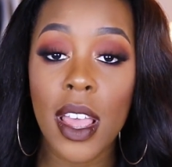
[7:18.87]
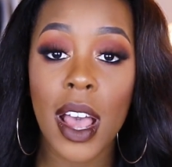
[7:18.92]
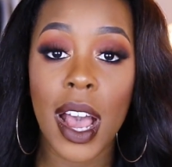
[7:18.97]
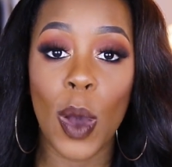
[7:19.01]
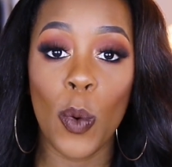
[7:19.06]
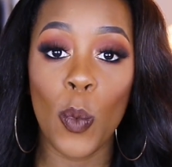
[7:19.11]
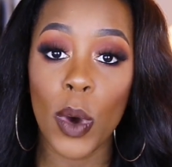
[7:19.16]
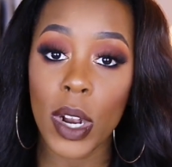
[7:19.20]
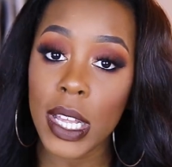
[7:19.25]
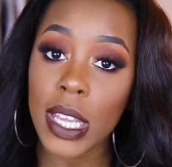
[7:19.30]

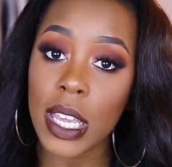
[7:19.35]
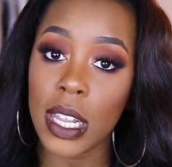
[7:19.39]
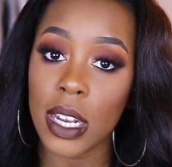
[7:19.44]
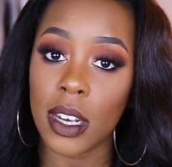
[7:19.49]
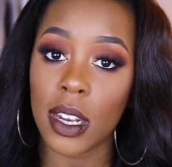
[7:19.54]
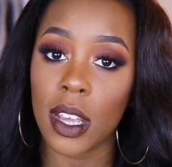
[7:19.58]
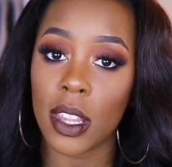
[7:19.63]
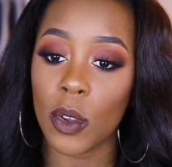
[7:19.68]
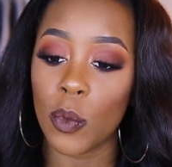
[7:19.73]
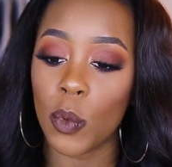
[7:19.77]
I wanna get
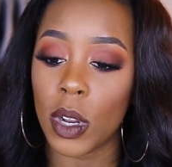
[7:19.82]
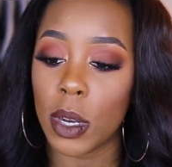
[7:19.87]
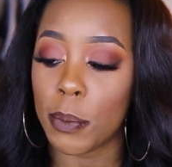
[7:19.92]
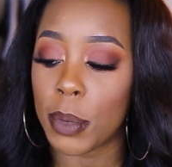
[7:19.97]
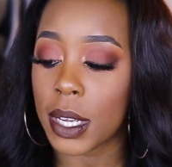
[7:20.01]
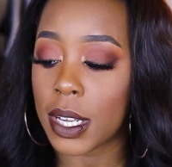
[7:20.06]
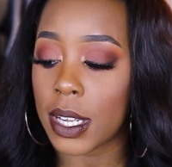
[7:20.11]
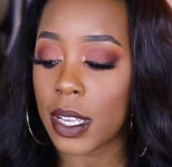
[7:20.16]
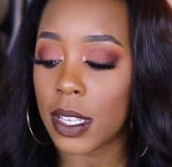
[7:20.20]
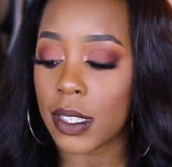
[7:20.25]
another one
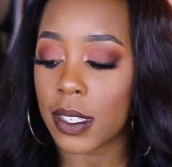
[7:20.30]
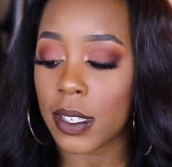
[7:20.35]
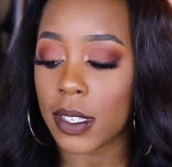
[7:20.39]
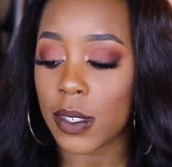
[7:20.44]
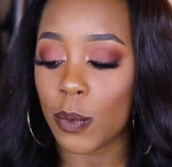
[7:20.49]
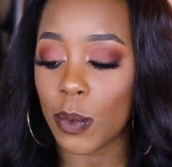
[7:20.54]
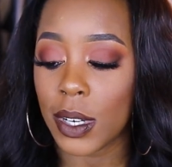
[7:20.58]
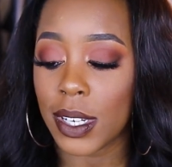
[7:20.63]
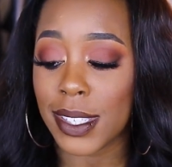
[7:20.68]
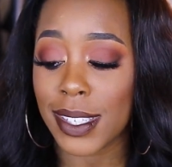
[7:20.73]
because
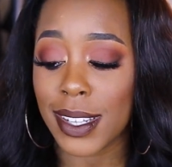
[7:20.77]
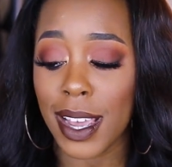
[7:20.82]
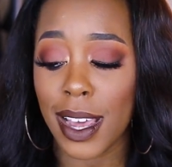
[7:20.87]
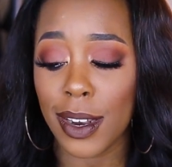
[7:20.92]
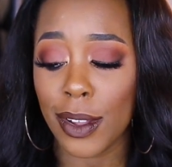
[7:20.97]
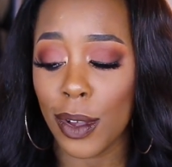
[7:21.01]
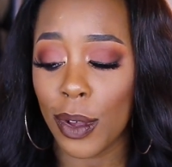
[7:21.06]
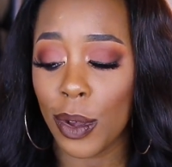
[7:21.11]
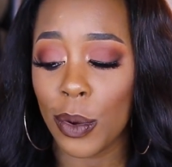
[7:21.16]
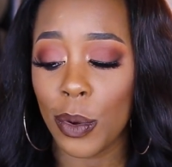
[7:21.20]
this one is
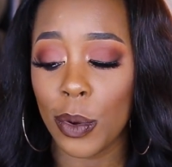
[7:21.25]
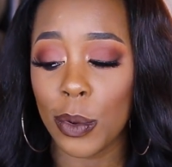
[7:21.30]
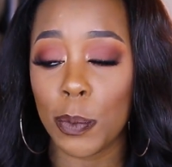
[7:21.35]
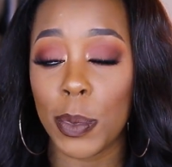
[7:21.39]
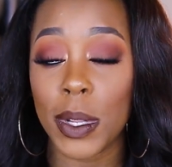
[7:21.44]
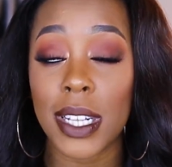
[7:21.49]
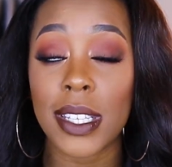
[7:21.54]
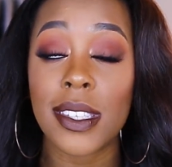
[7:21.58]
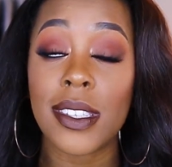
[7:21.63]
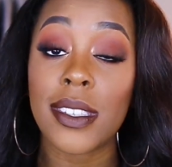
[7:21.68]
kinda old,
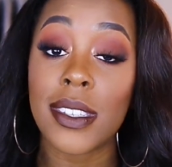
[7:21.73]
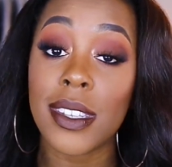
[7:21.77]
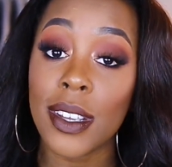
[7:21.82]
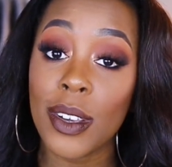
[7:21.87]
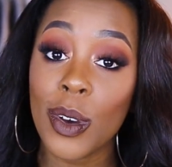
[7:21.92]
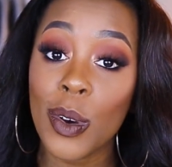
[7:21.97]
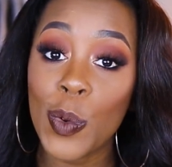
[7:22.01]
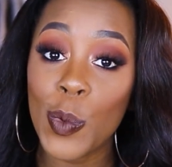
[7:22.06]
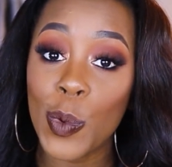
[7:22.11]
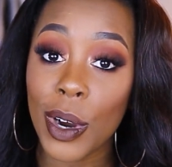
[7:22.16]
but it
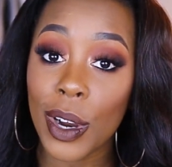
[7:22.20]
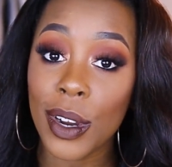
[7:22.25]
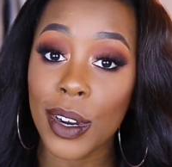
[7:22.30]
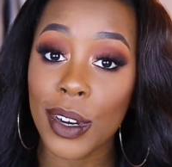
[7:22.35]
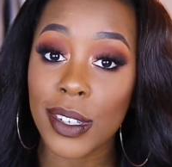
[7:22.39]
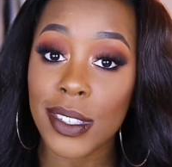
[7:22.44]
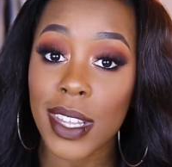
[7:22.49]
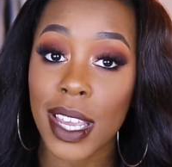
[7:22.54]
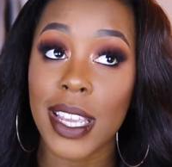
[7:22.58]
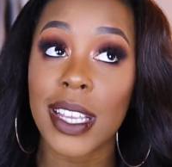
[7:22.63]
still
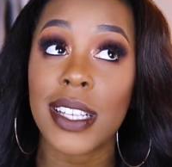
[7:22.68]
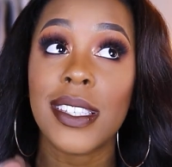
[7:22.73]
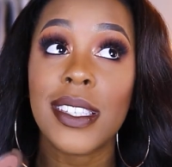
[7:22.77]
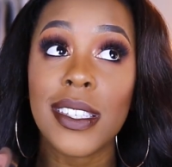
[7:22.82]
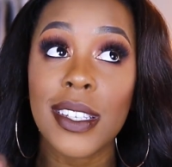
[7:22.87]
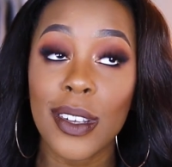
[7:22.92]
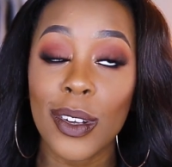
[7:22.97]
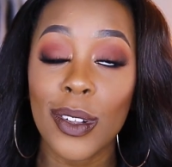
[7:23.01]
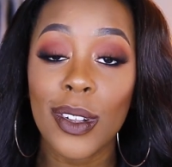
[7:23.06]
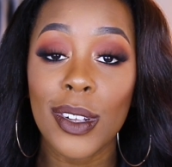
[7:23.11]
works. Like, it
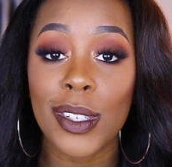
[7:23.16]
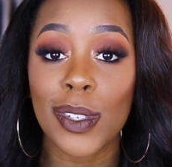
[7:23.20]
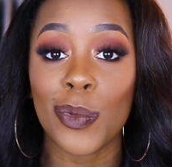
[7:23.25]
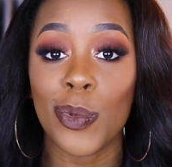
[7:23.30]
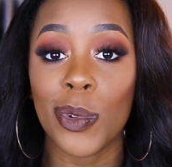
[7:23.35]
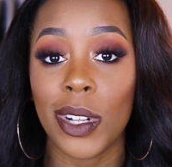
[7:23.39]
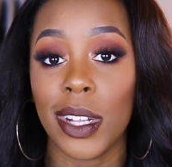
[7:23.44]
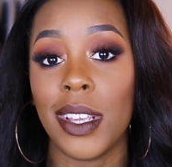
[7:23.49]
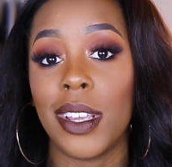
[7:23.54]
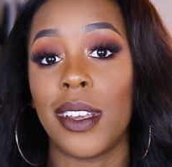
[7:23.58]
still looks
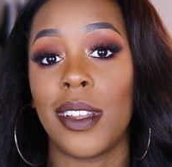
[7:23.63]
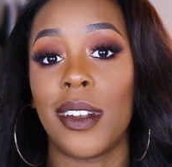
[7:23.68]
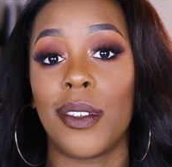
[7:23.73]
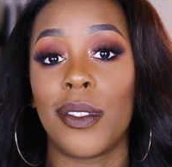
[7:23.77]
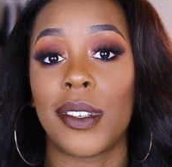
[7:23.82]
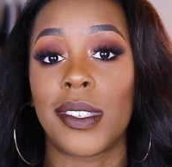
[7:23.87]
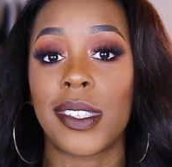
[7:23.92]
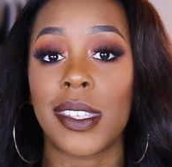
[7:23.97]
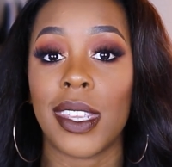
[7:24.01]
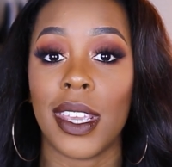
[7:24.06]
really good
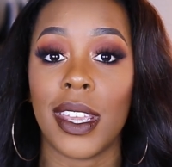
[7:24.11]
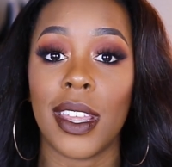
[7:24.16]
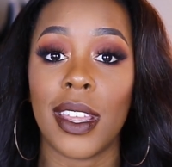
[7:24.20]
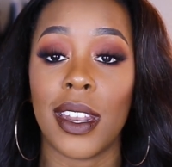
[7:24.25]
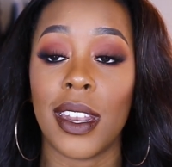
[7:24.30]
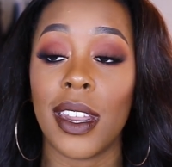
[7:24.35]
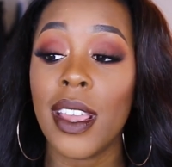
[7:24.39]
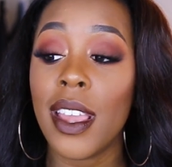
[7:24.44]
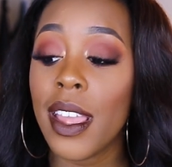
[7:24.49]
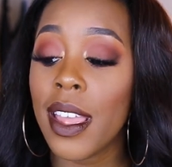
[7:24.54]
on the
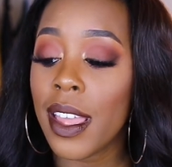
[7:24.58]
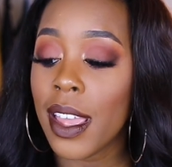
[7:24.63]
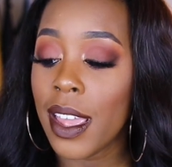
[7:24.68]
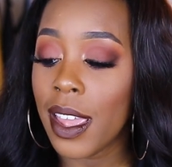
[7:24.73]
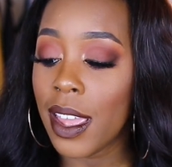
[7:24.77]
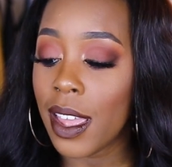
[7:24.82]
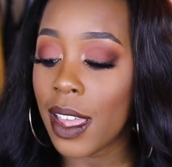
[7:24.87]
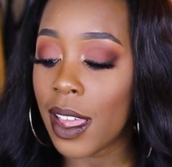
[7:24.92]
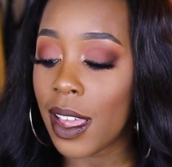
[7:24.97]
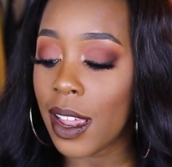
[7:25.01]
skin,
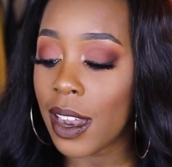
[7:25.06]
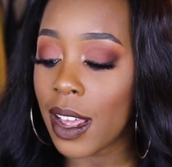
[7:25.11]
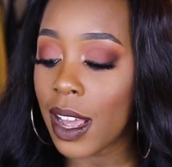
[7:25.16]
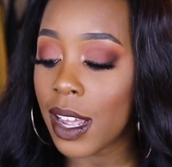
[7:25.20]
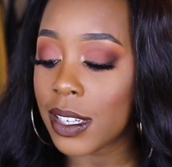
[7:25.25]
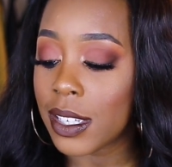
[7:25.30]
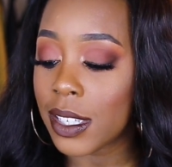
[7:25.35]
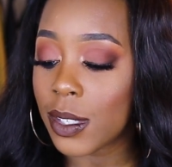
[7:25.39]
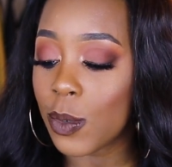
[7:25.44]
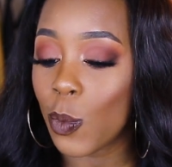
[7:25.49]
and
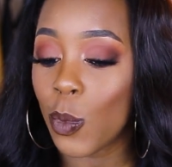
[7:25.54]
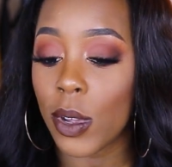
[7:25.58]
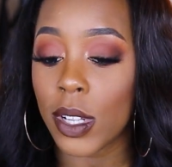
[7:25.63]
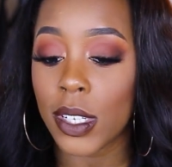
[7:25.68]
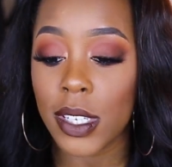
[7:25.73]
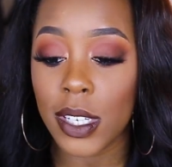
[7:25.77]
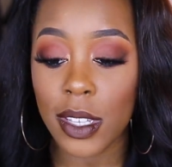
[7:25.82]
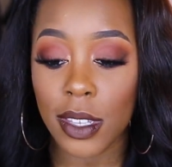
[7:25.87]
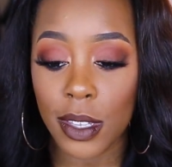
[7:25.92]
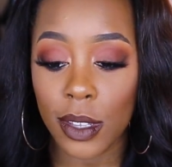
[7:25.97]
I just
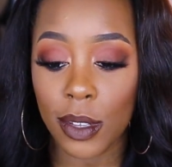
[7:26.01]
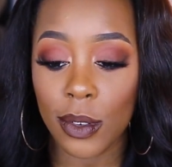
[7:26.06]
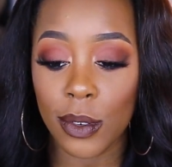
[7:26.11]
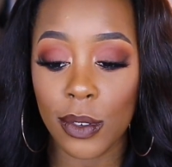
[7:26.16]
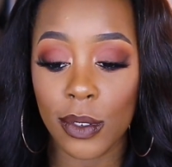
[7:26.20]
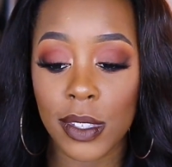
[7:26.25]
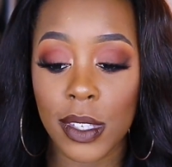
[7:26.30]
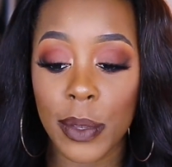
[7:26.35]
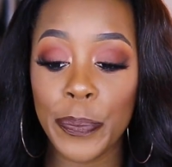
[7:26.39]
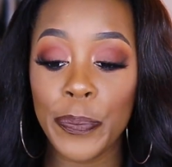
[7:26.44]
want to
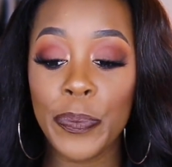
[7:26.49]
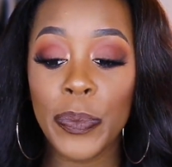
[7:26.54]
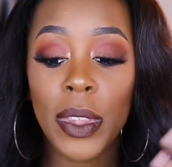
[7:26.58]
use